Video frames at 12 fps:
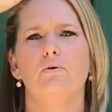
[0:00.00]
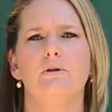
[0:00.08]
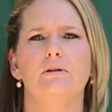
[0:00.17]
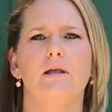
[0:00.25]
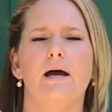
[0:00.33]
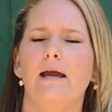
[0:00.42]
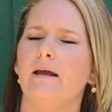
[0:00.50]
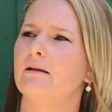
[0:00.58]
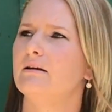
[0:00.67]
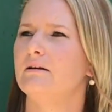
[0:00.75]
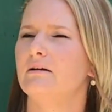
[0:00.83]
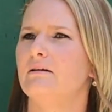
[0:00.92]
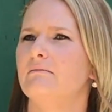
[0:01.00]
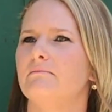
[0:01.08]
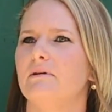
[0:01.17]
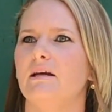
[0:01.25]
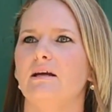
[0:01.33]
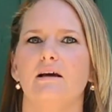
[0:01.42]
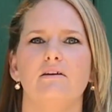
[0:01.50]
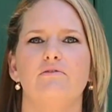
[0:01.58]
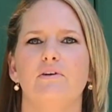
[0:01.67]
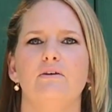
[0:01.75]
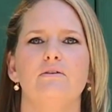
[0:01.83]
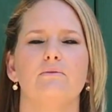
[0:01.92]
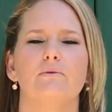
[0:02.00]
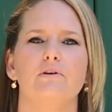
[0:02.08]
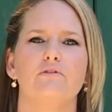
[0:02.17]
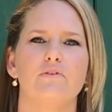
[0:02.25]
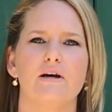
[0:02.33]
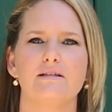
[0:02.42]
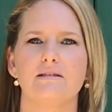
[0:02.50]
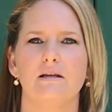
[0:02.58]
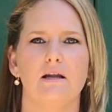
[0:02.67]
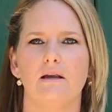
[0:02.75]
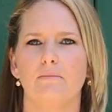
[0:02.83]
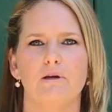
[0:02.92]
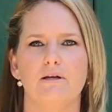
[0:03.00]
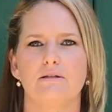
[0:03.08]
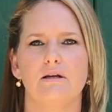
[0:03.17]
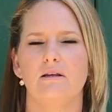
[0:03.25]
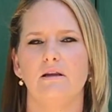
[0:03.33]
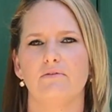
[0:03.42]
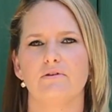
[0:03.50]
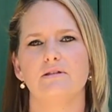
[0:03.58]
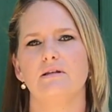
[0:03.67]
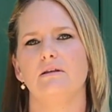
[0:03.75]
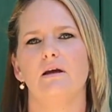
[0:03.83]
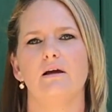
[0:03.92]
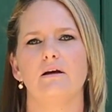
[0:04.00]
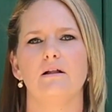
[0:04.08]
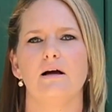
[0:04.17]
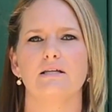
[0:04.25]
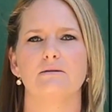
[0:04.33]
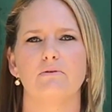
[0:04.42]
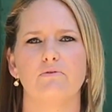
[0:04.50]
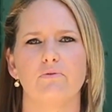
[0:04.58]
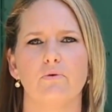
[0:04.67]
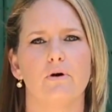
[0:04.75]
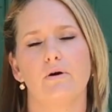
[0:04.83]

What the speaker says: golden light, and I found it really fascinating because I'd never seen that in class before,